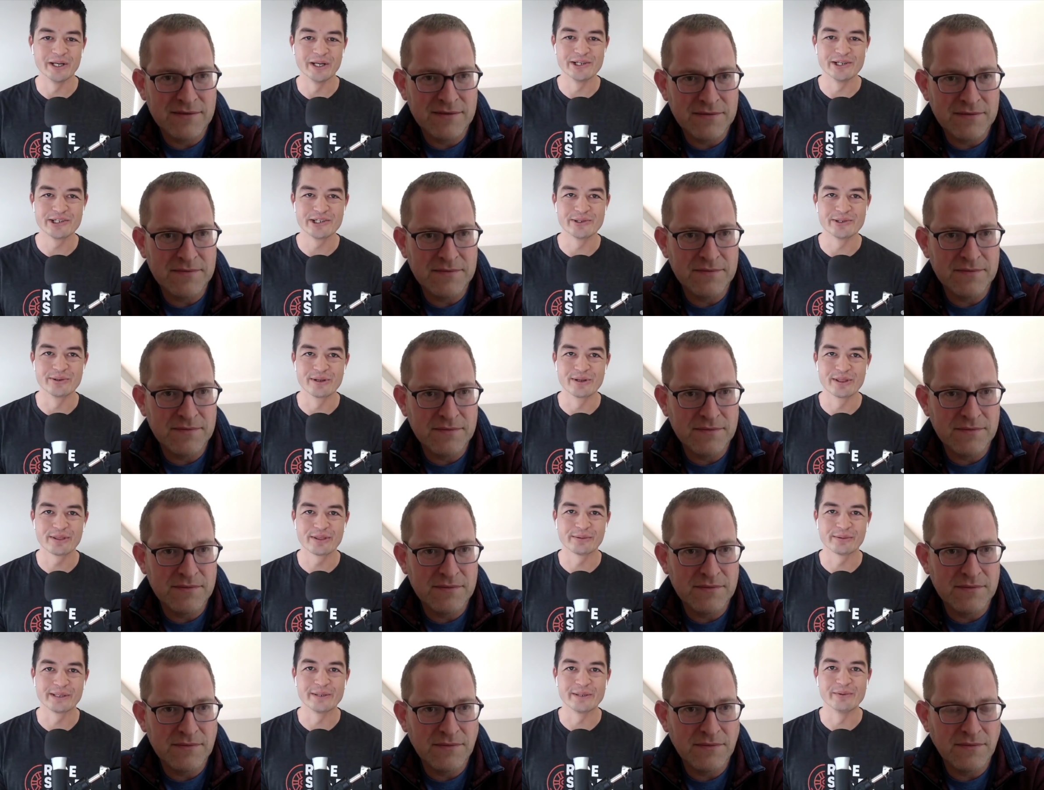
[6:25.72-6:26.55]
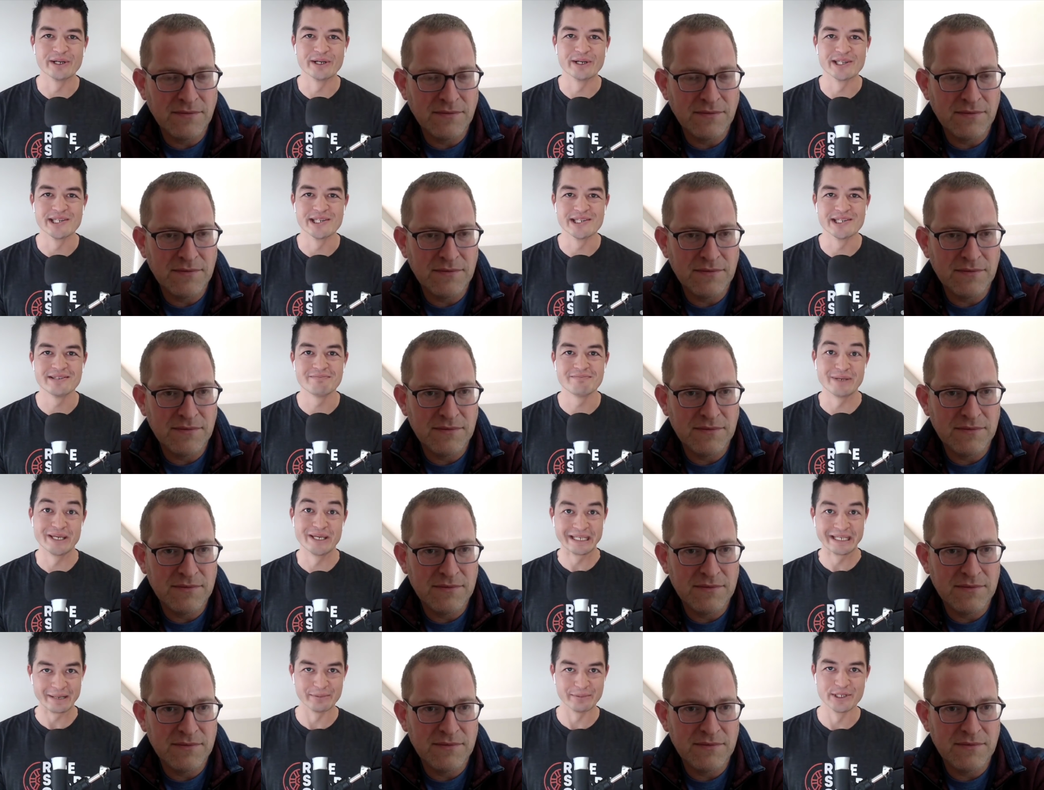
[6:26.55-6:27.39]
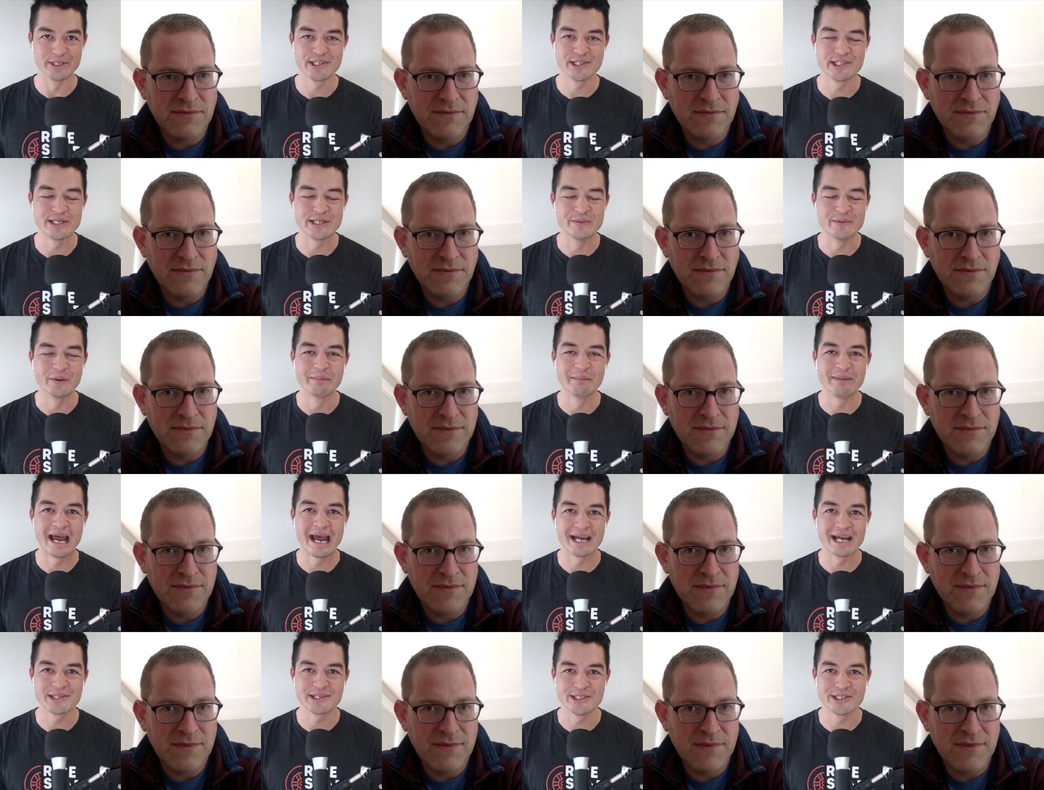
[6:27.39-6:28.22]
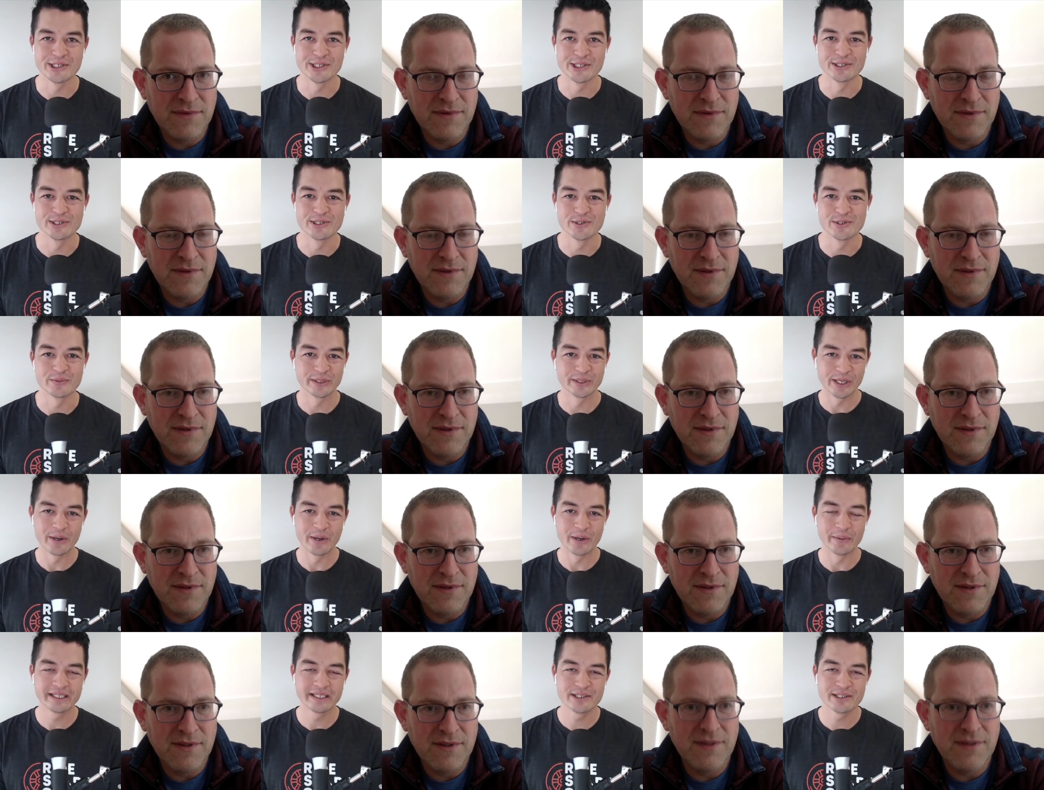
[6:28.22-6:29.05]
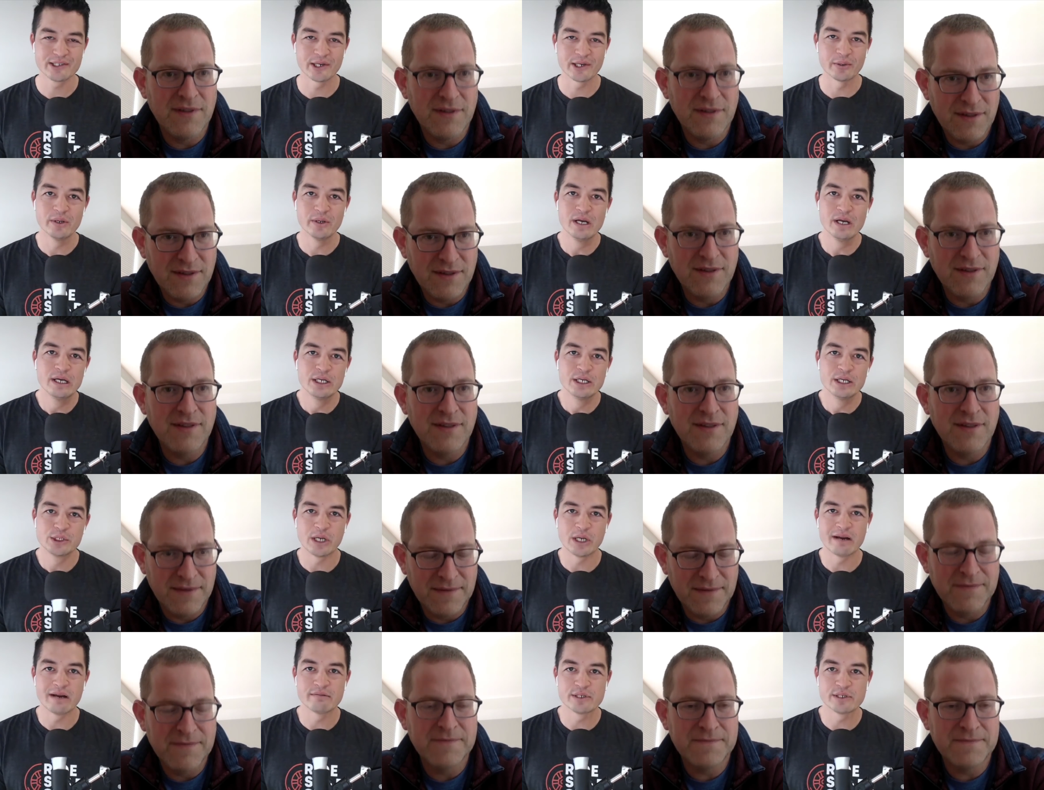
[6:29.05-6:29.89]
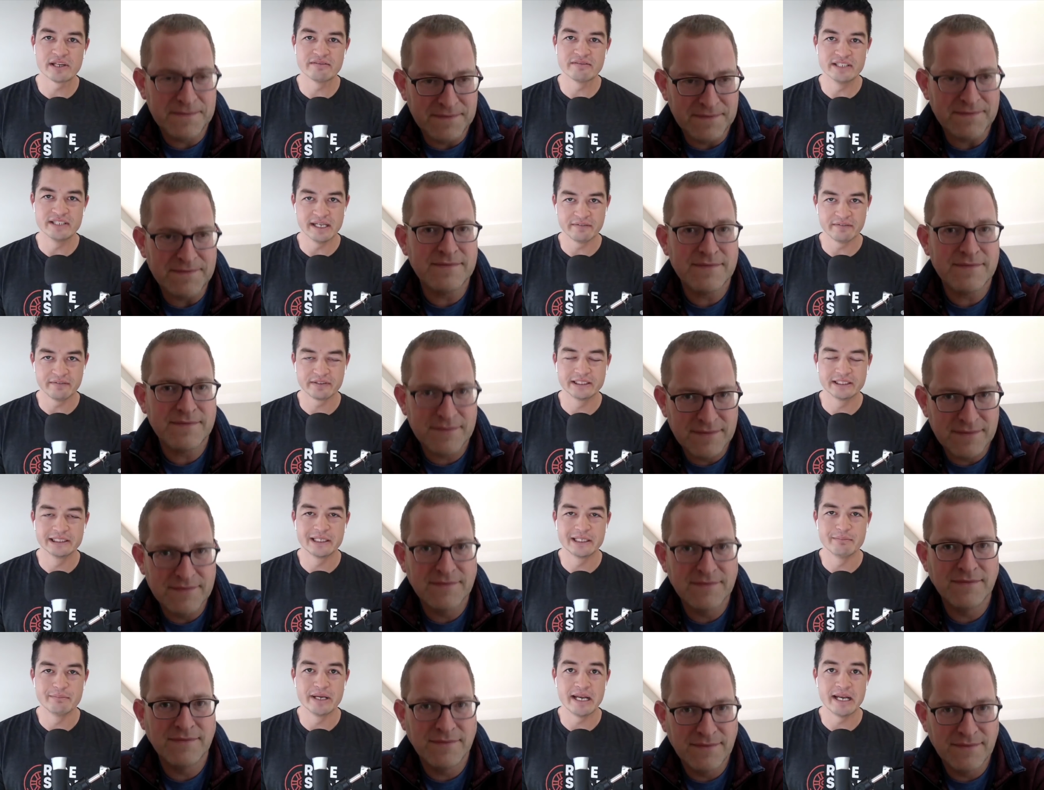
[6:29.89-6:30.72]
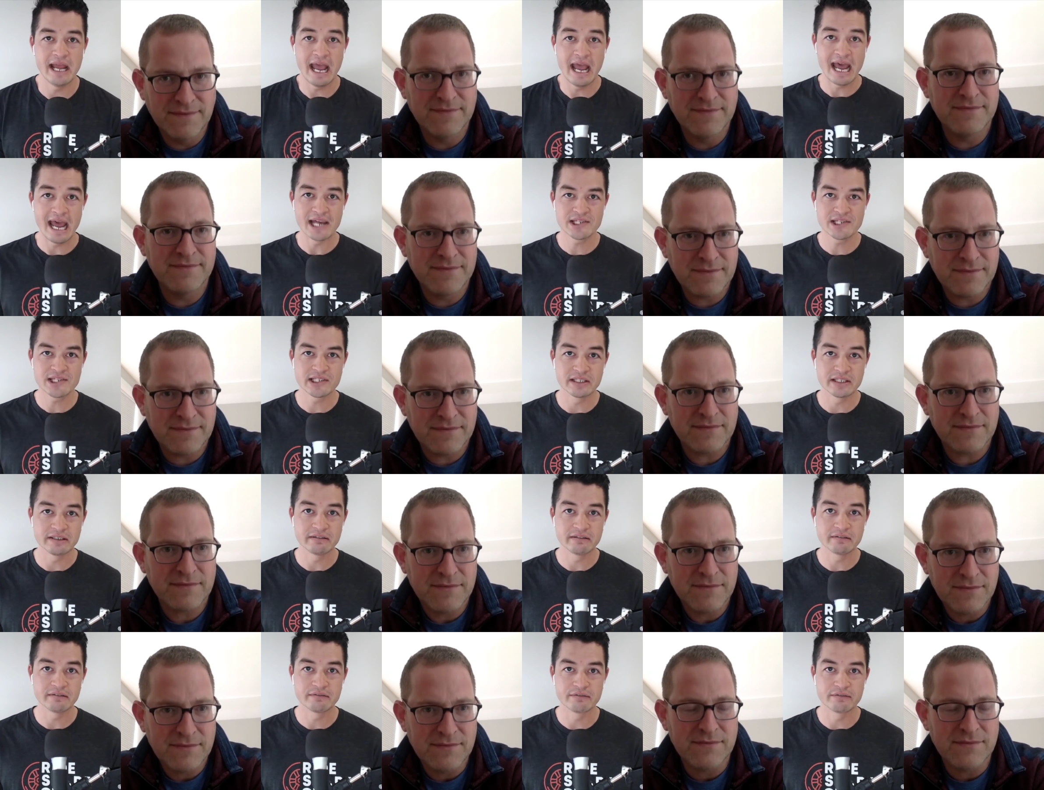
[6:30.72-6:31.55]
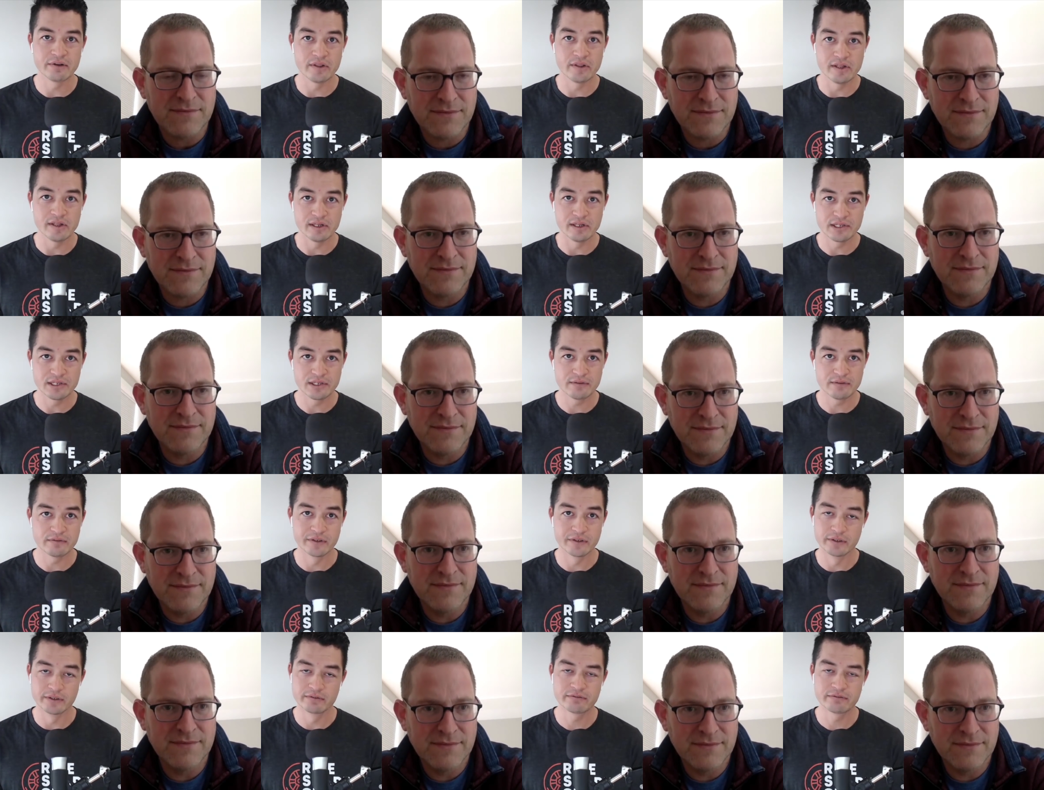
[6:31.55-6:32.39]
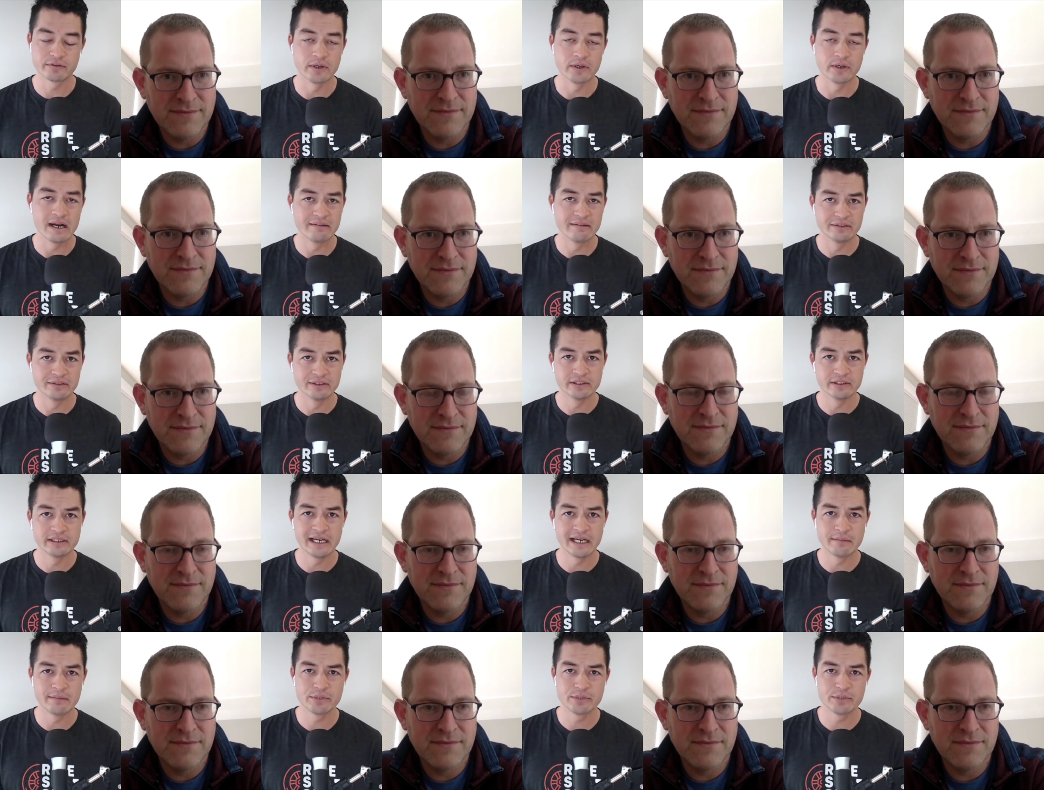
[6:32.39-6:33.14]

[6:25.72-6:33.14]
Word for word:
Speaker 1: one, two, or three was being able to see where passengers were going. So drivers have definitely been asking for this for forever, and